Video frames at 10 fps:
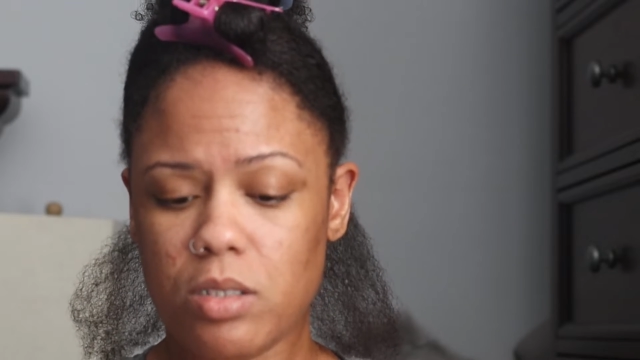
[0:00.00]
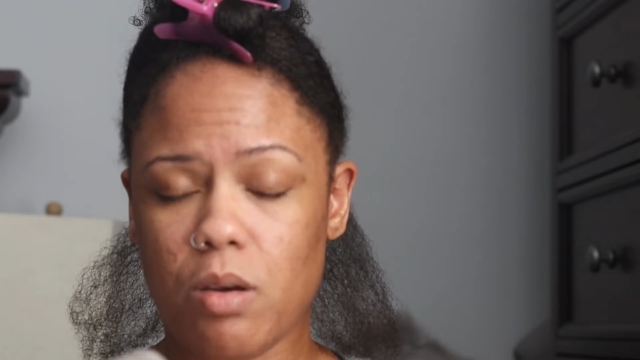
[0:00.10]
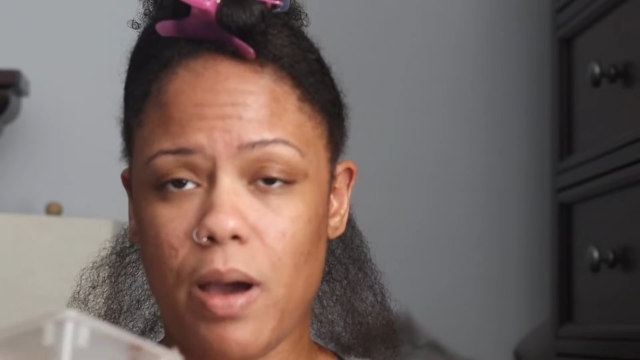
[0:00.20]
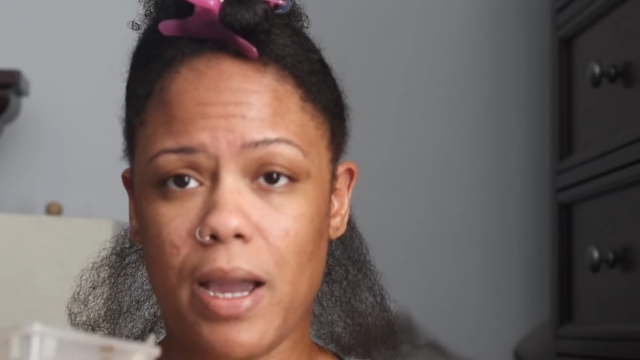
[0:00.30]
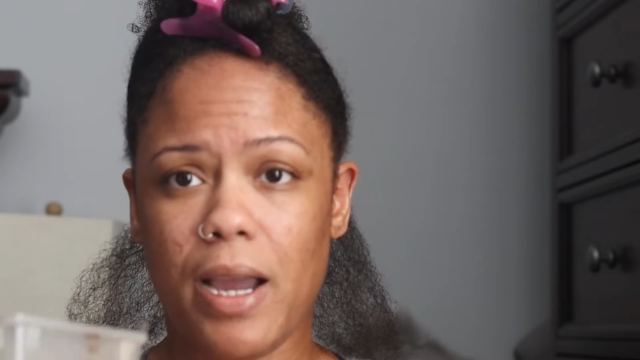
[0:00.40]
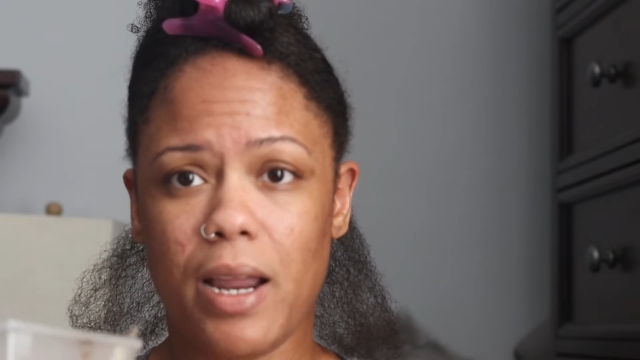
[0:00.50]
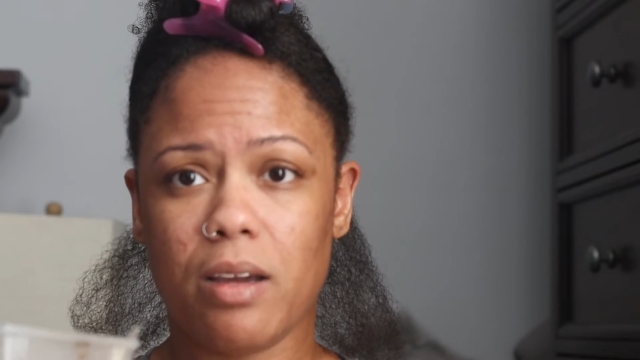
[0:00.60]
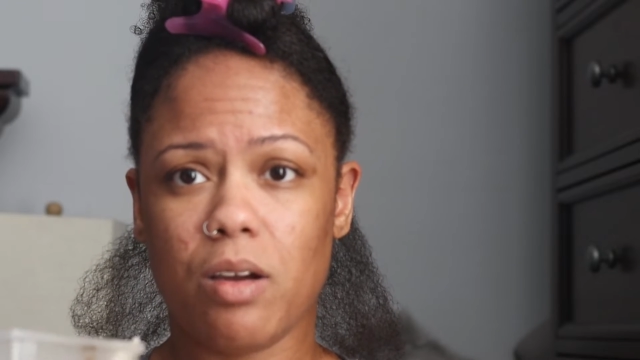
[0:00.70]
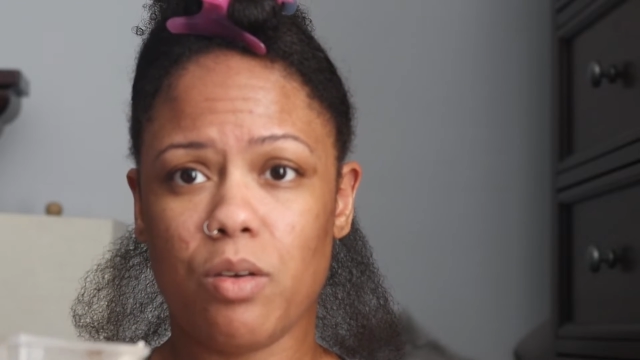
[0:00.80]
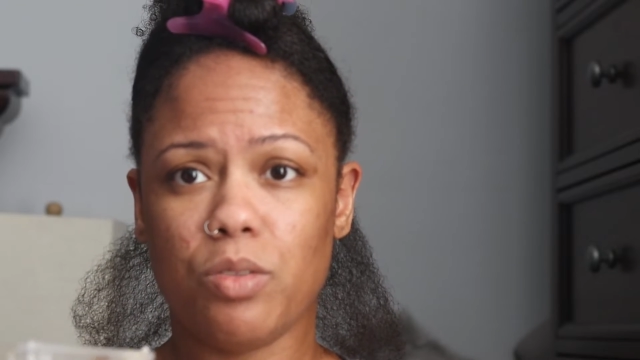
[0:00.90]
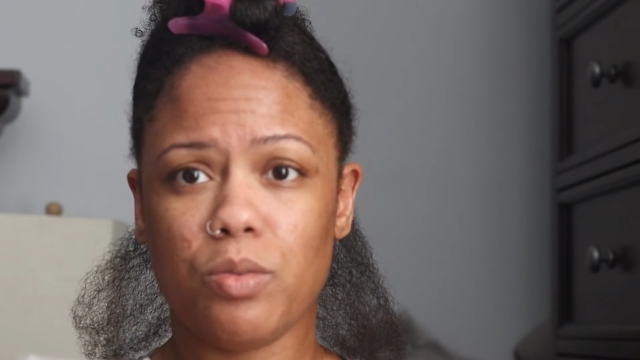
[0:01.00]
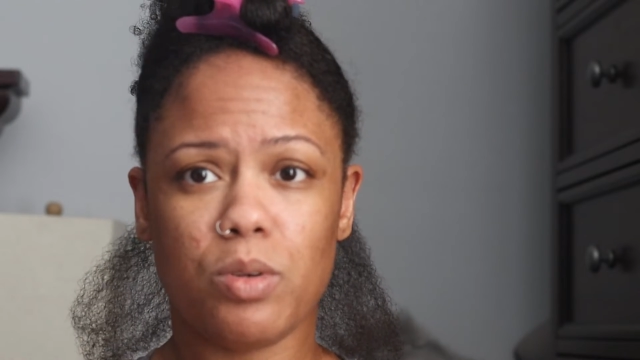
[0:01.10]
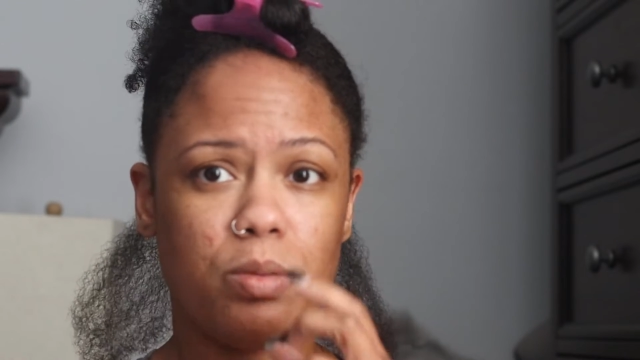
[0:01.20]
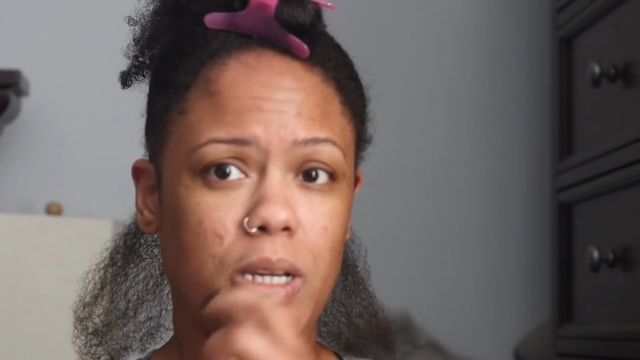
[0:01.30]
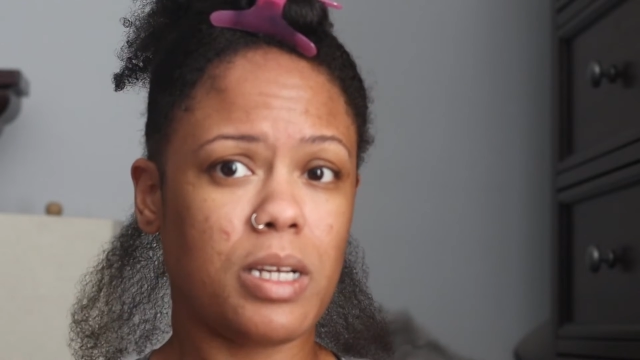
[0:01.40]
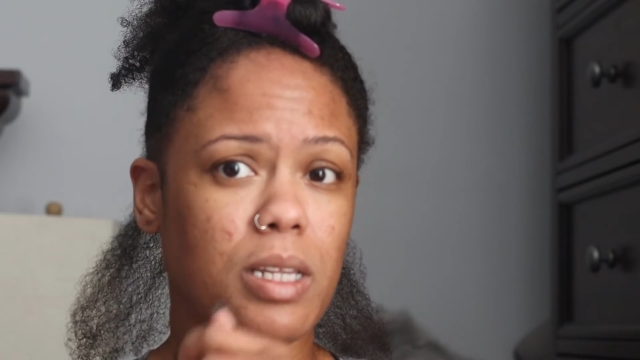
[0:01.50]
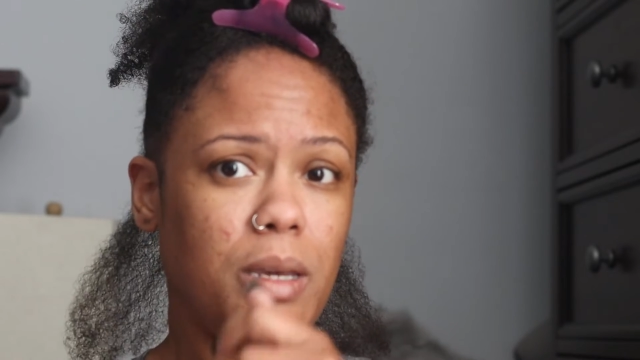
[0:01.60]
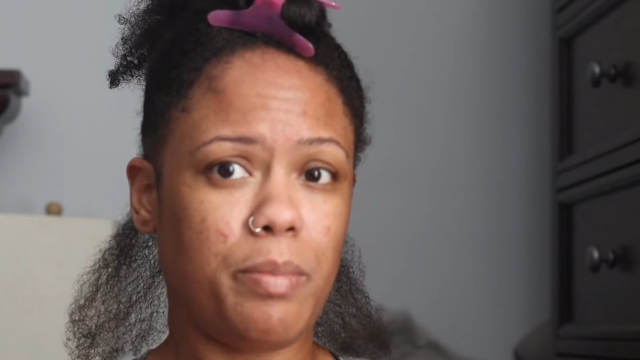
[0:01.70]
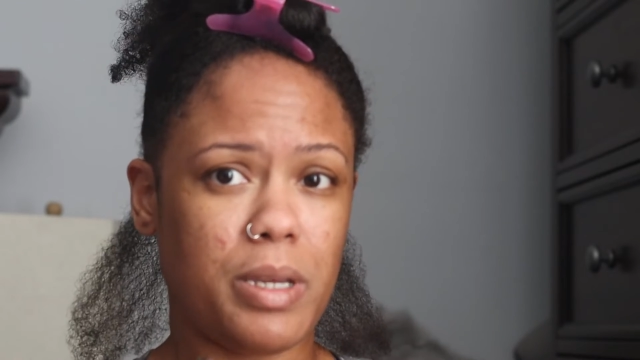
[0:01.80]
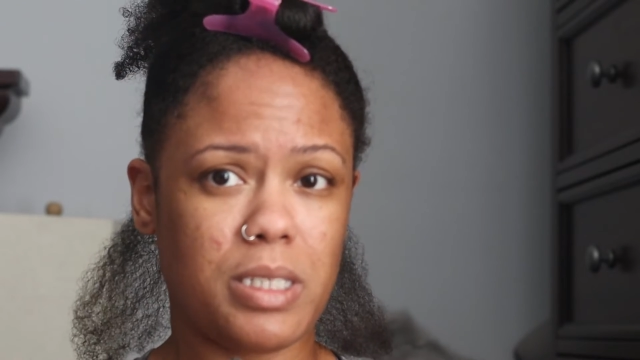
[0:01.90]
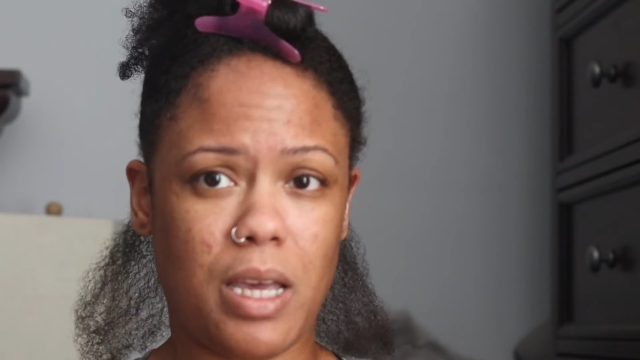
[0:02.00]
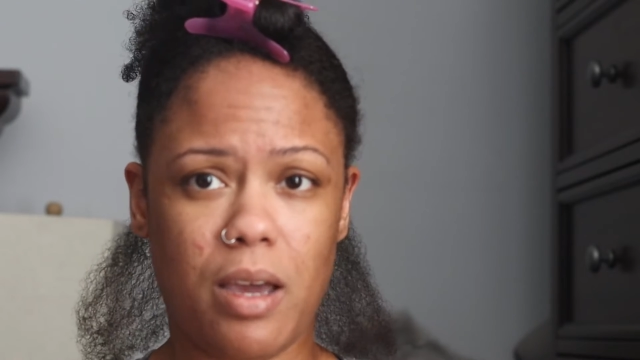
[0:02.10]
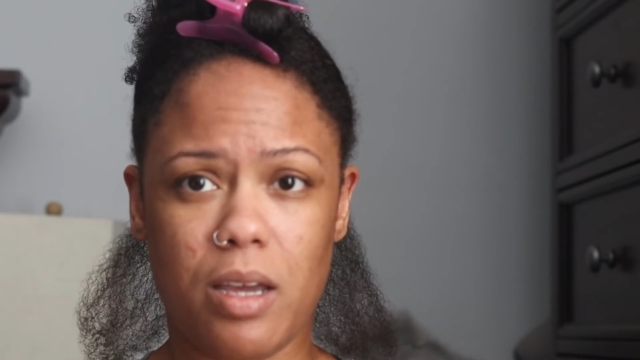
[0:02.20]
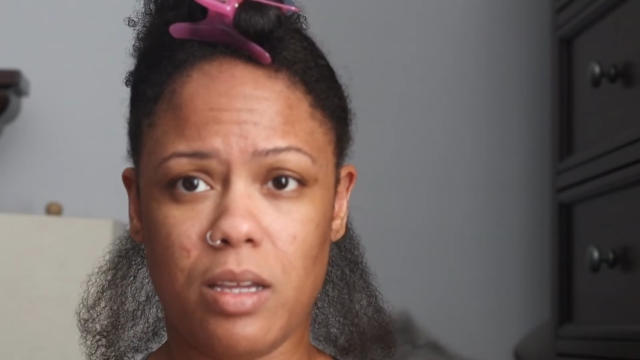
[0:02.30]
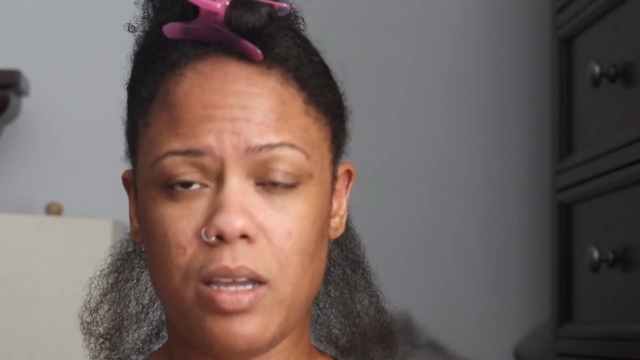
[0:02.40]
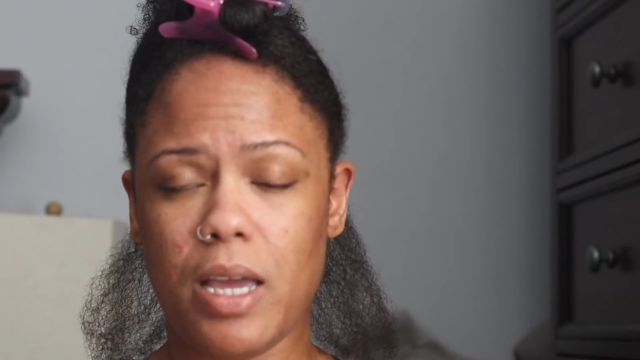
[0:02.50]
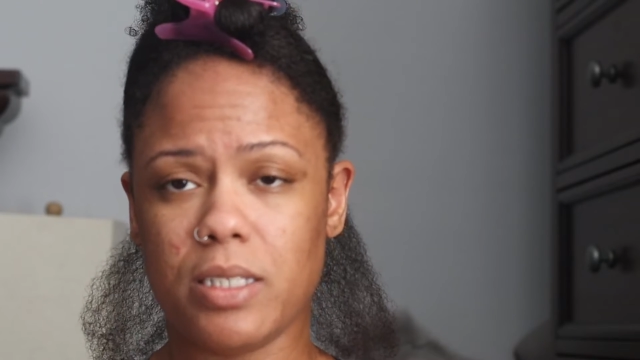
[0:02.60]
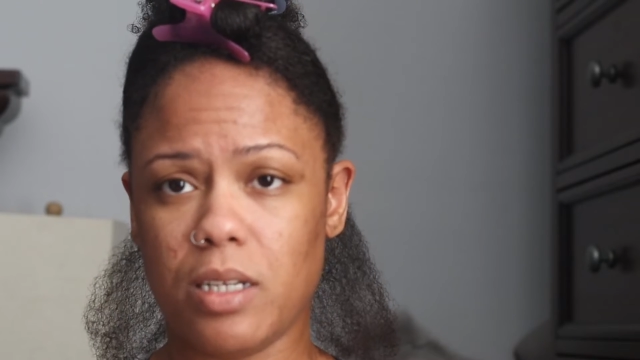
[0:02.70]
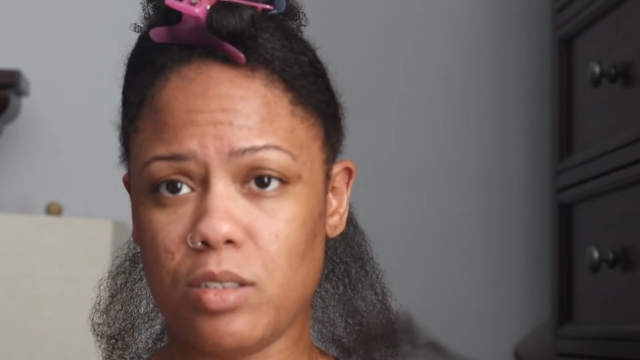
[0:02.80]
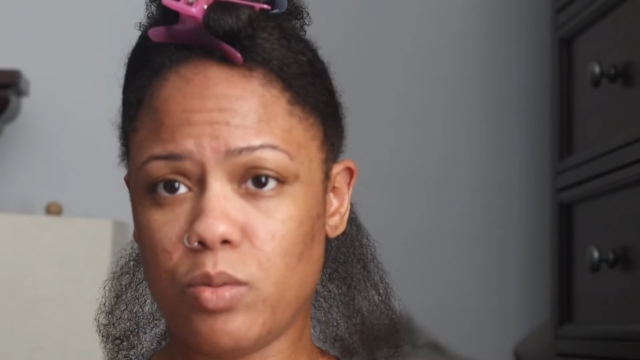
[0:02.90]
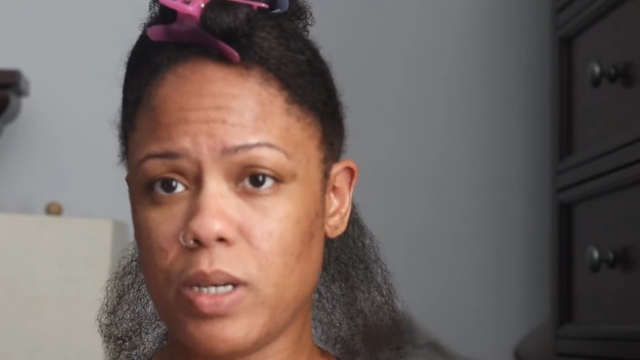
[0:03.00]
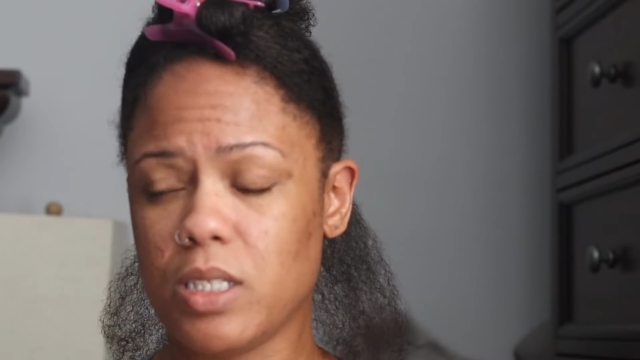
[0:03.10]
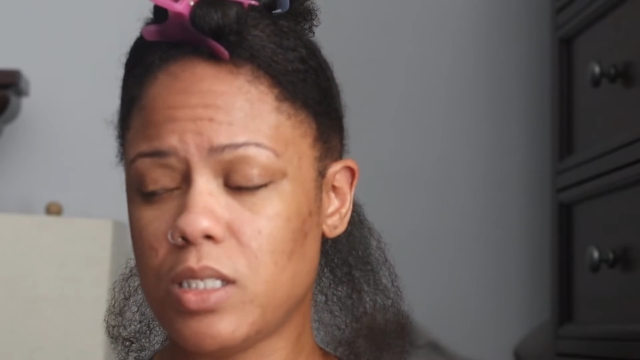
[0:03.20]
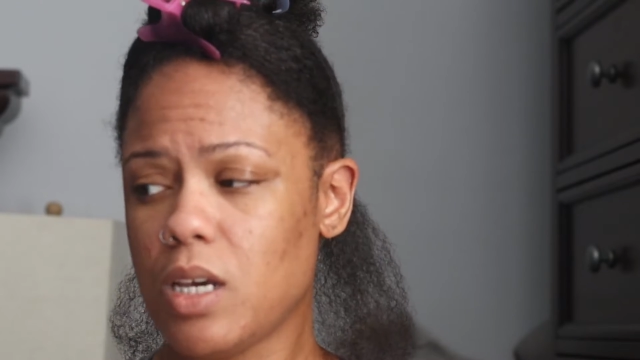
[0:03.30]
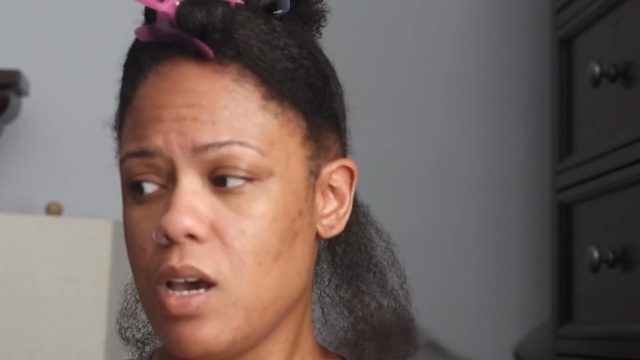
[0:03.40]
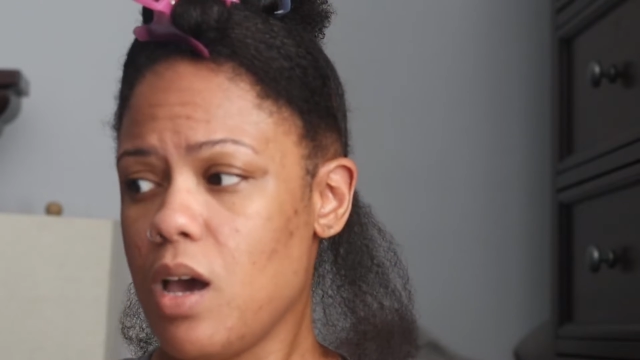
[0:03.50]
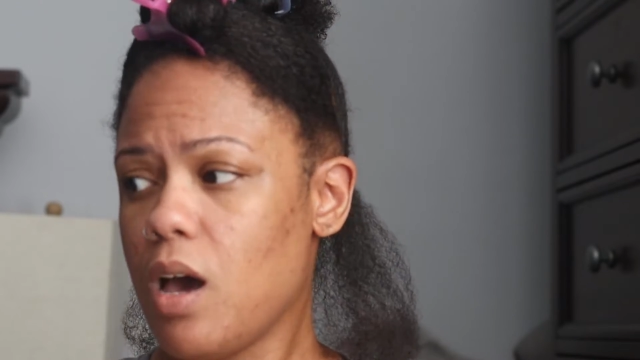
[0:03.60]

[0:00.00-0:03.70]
So I kind of go through and clip as I as I twist.